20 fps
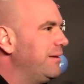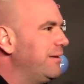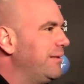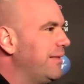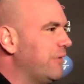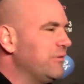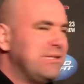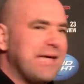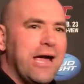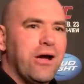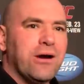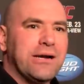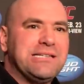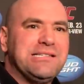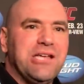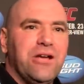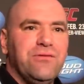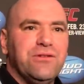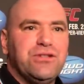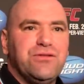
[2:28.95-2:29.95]
That was Eric
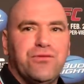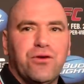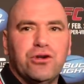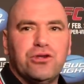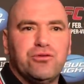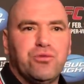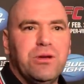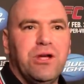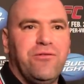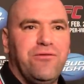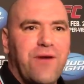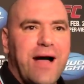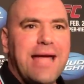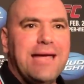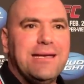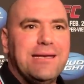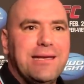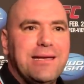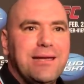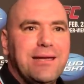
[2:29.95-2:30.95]
Silva's first real
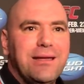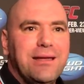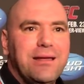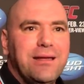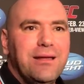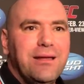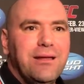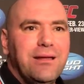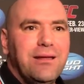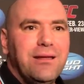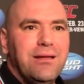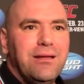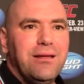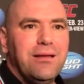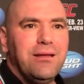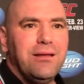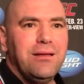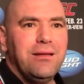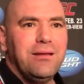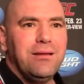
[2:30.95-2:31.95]
fight.
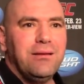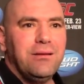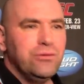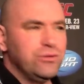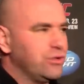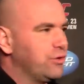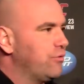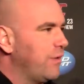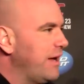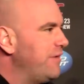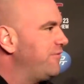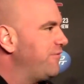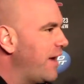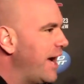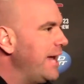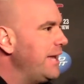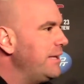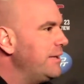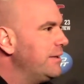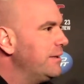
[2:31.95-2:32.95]
It was a great
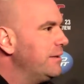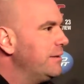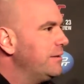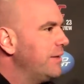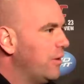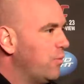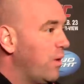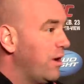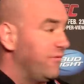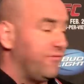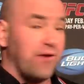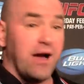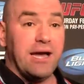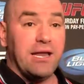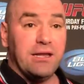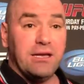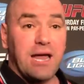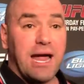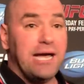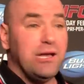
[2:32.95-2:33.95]
fight. They won fight
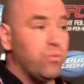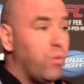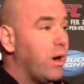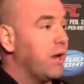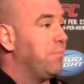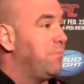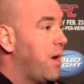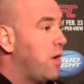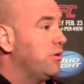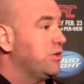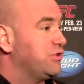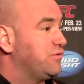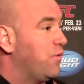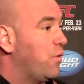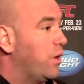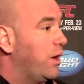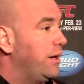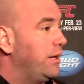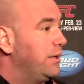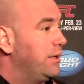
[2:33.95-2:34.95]
of the night. He won a bonus
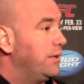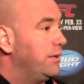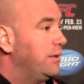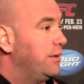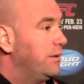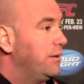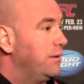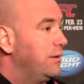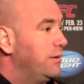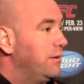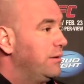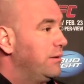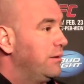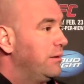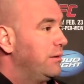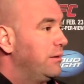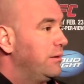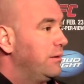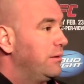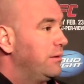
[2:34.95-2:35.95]
for it.
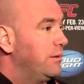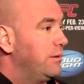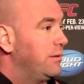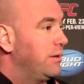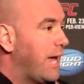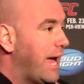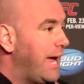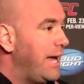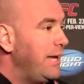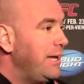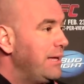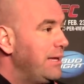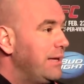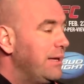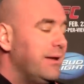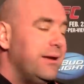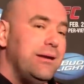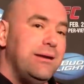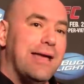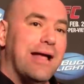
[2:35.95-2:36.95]
Okay?
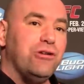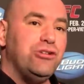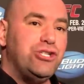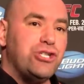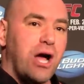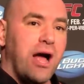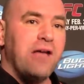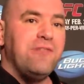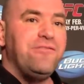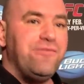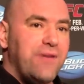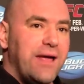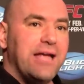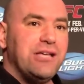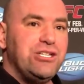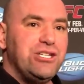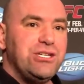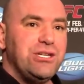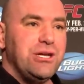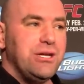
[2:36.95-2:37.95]
Now, Jon
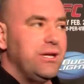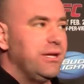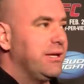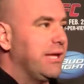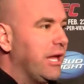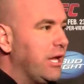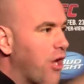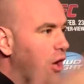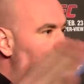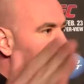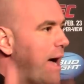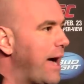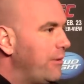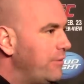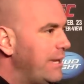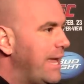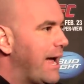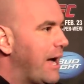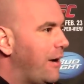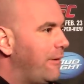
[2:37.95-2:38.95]
Fitch can go
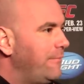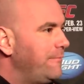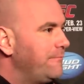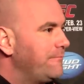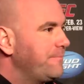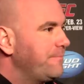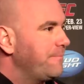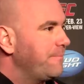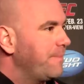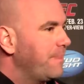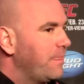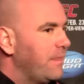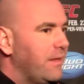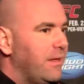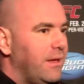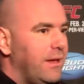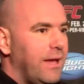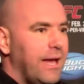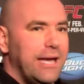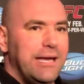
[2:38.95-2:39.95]
out now,
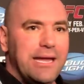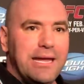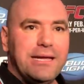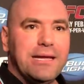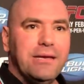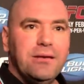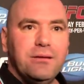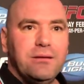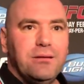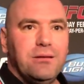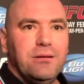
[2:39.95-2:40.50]
and he can,